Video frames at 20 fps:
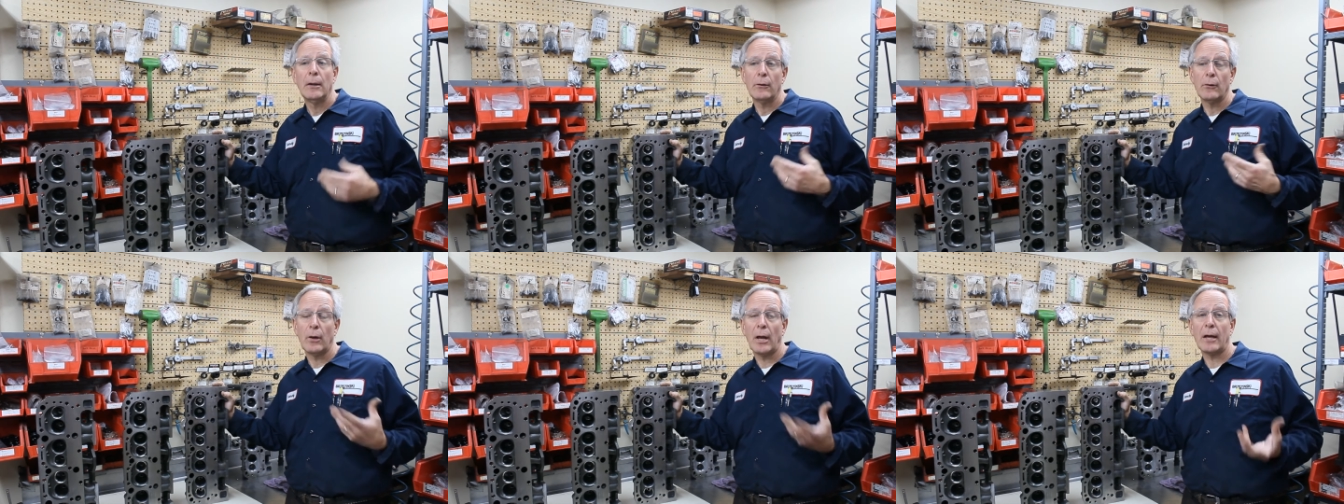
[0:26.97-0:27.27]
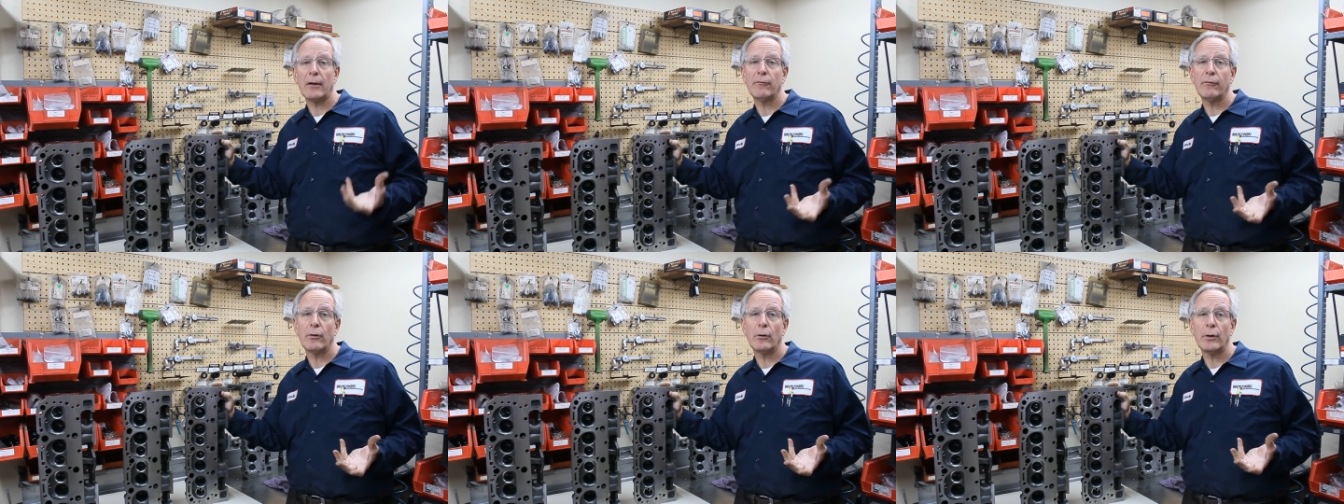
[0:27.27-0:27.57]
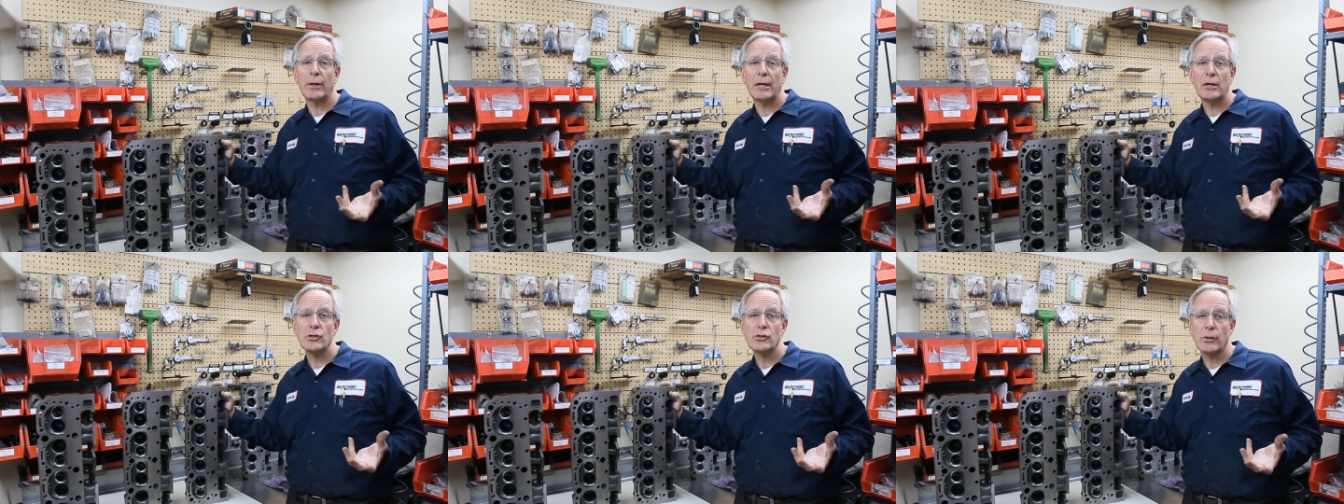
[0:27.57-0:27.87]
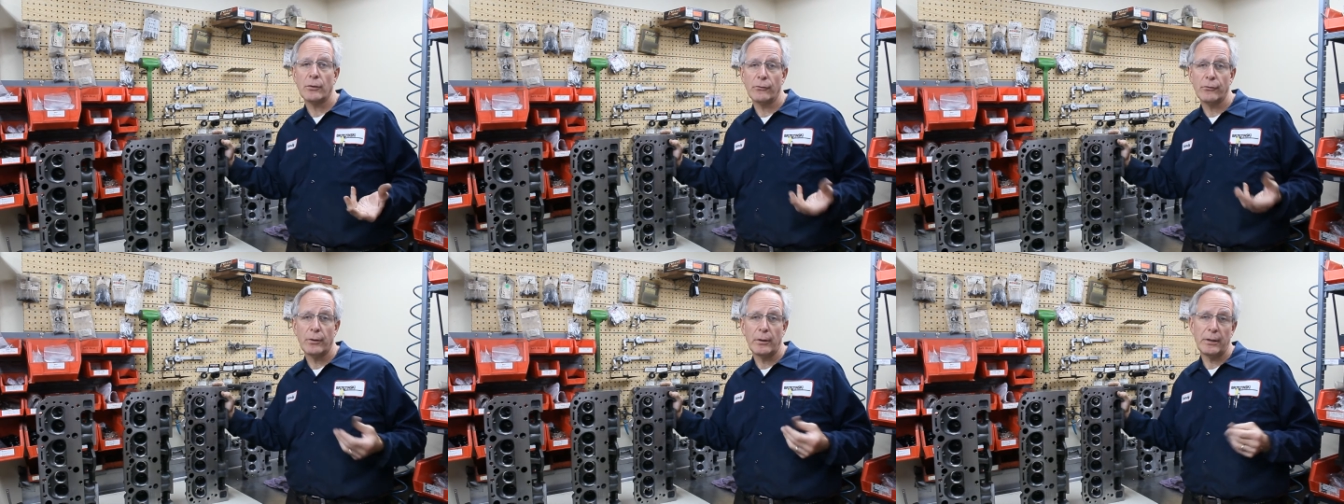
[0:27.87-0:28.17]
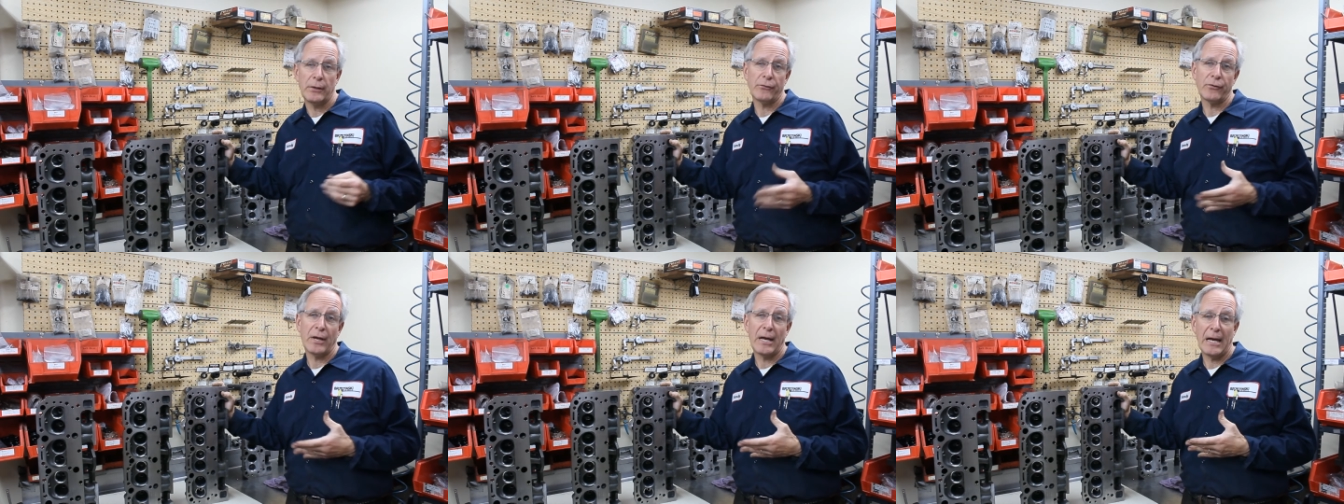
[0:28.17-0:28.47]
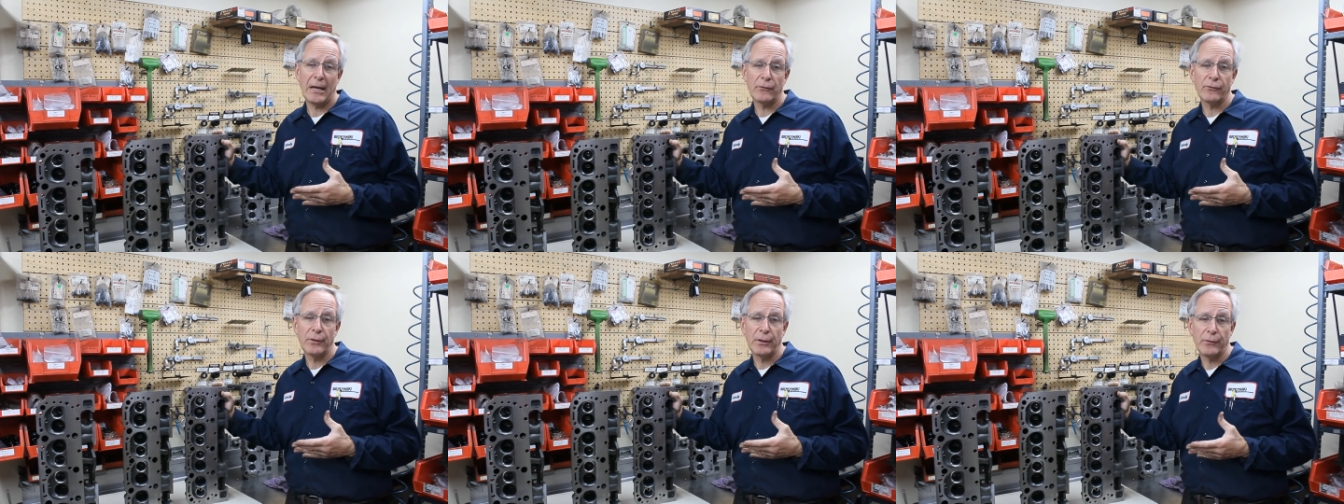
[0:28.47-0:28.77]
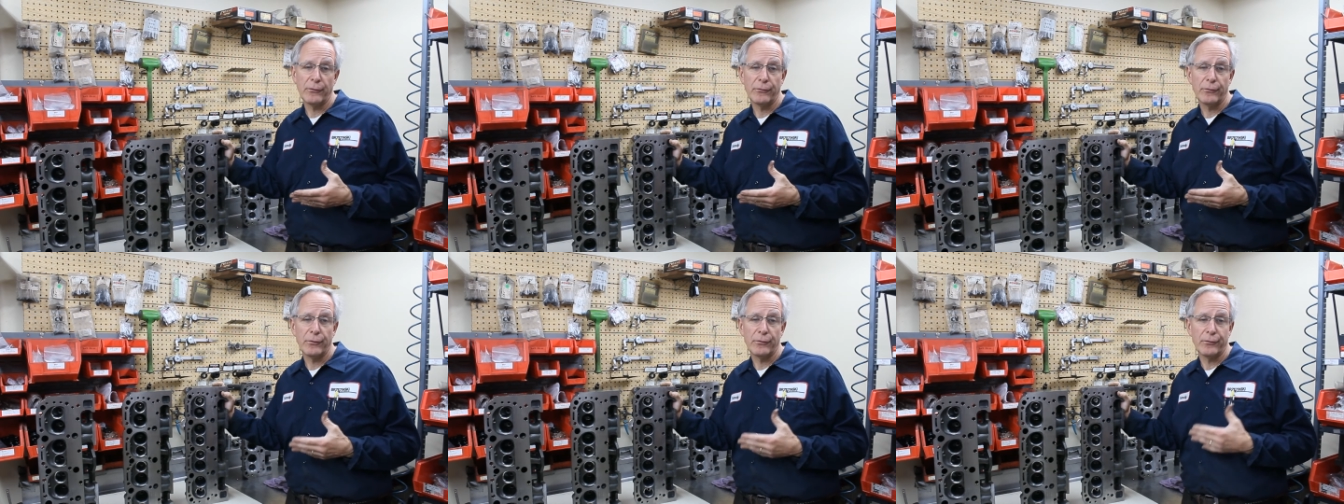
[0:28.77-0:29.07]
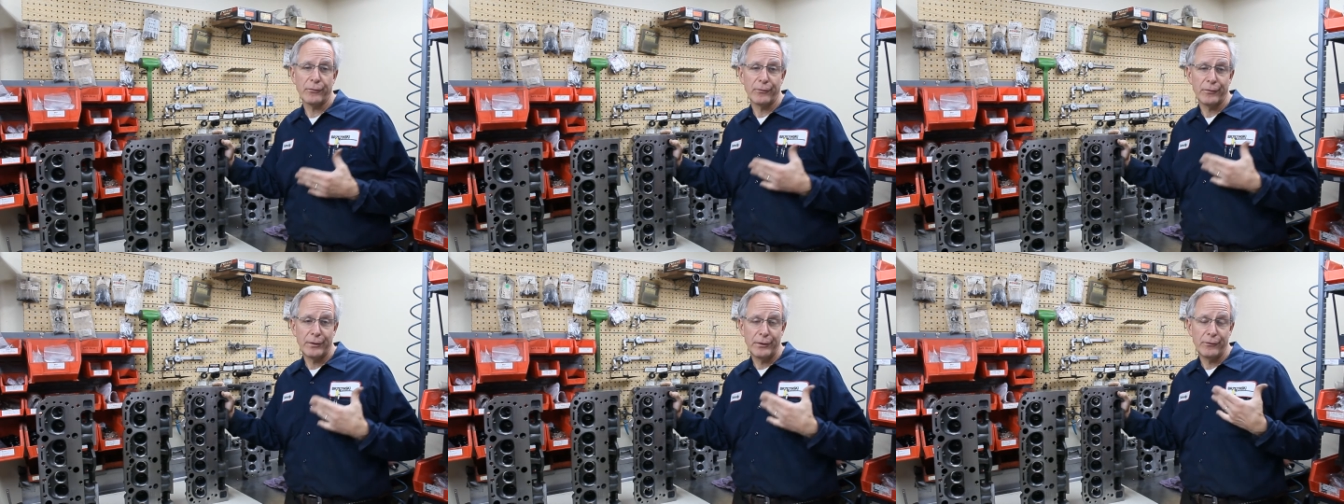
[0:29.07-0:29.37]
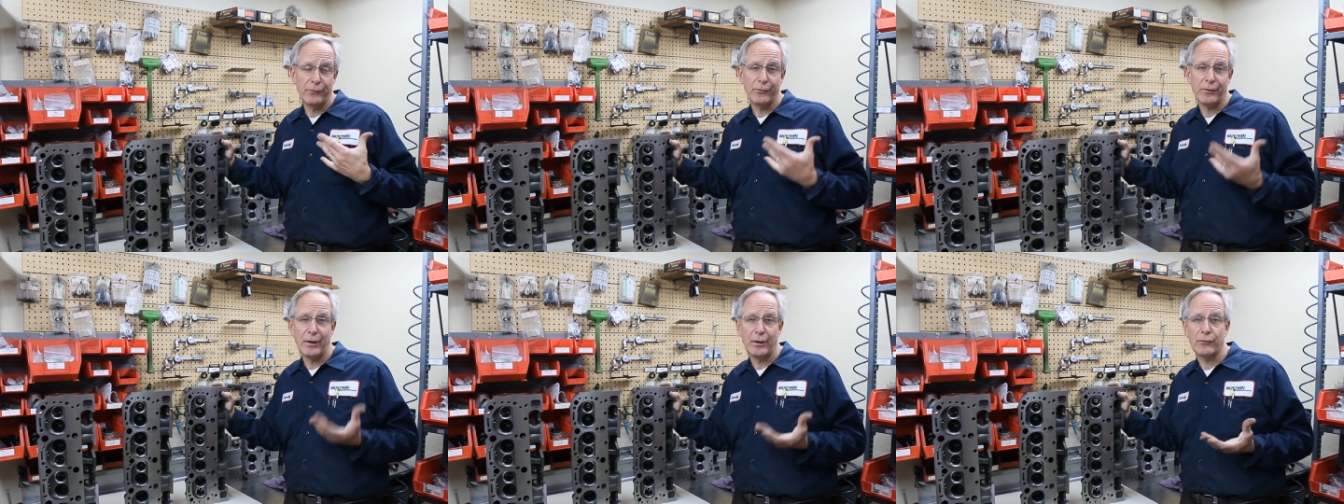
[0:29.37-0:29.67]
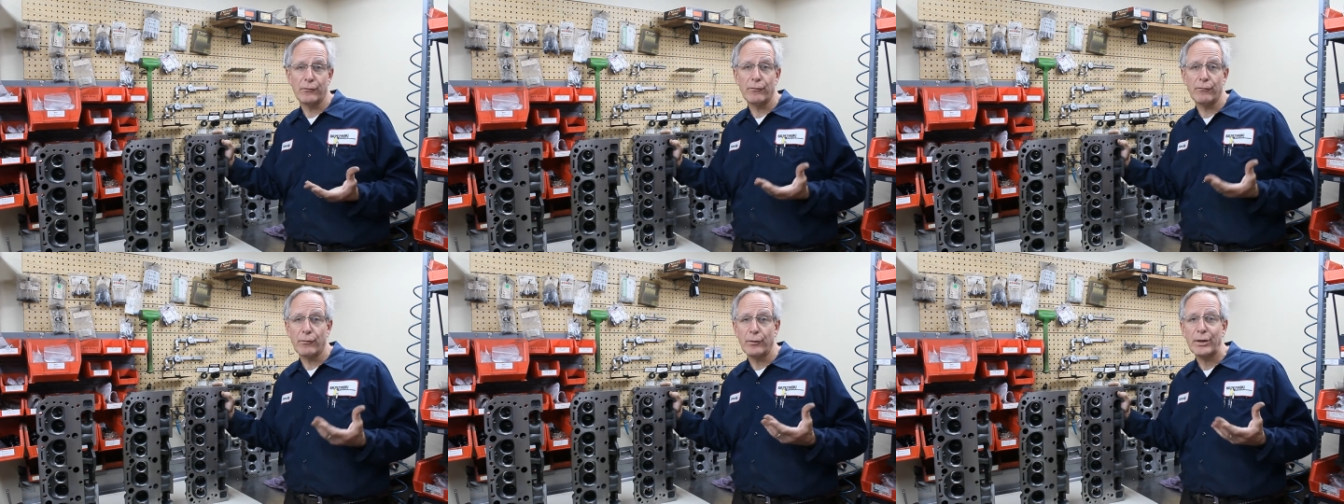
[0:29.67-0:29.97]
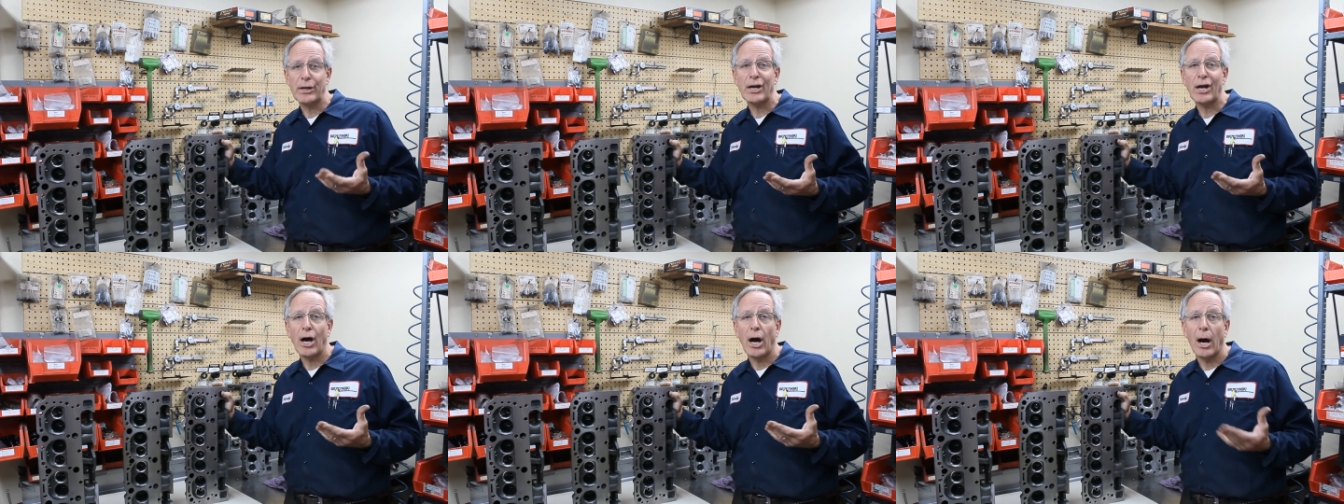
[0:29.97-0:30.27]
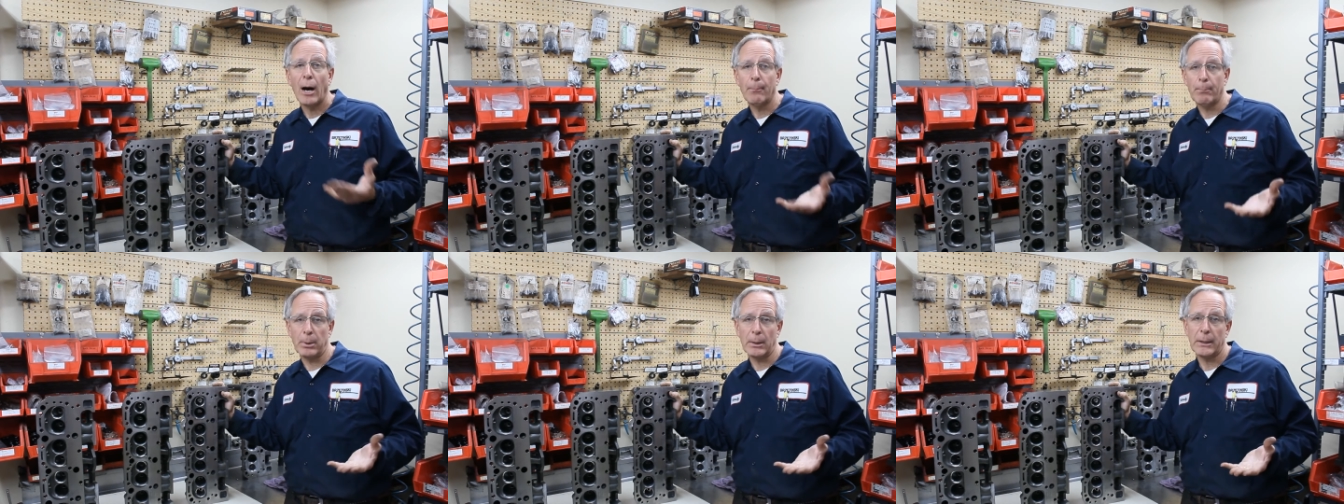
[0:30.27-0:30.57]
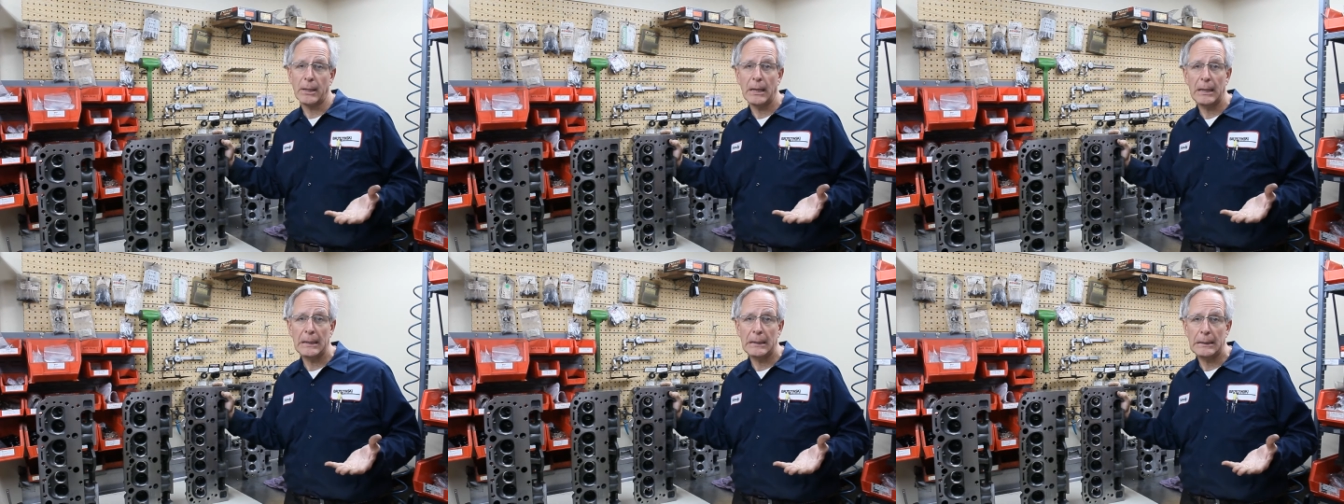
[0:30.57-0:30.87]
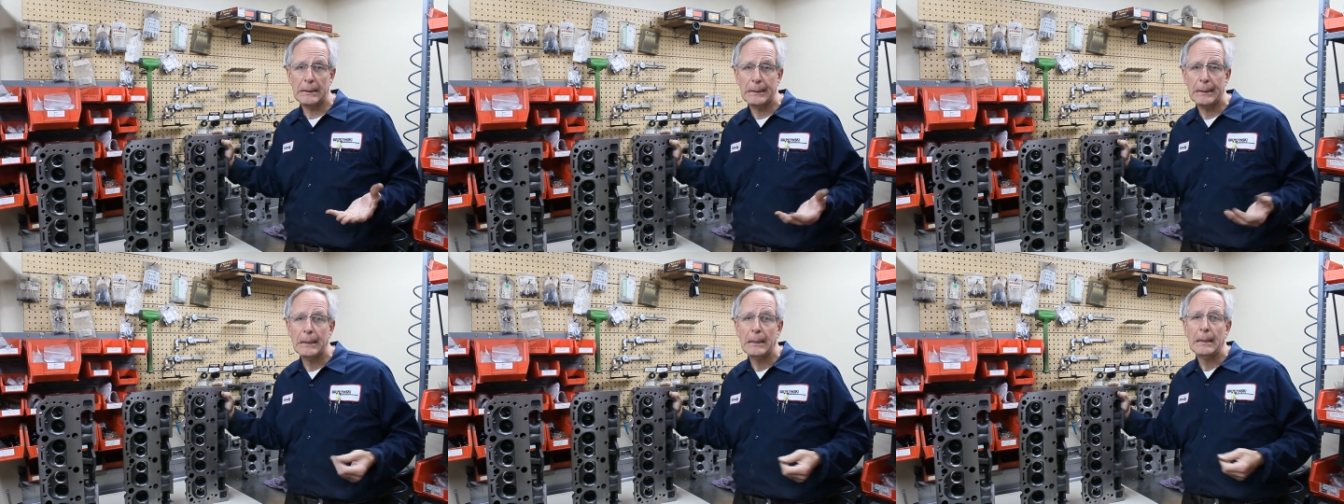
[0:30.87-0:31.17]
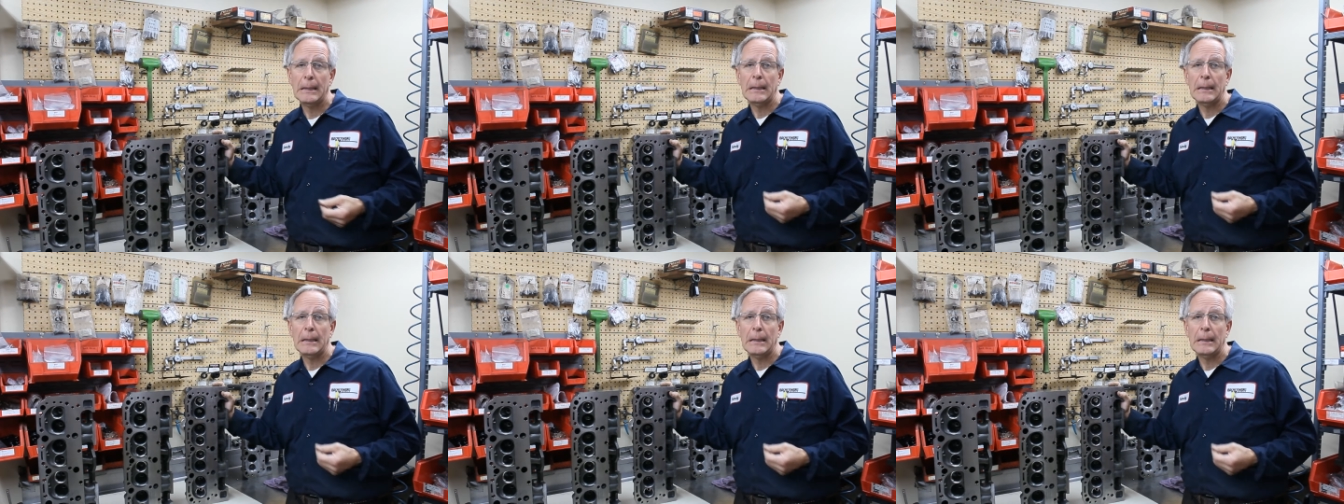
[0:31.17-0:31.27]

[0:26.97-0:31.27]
There are a lot of variations in these castings. These heads are very complicated.